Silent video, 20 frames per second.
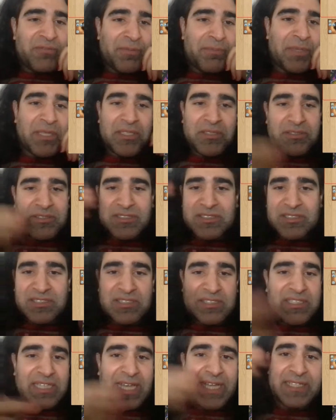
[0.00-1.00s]
I mean,
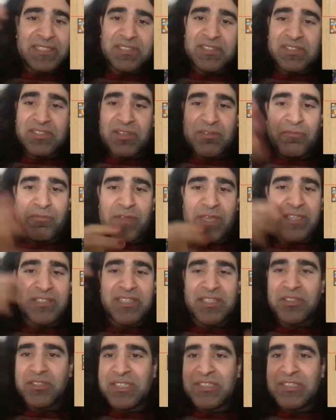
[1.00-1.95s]
that's a thing that you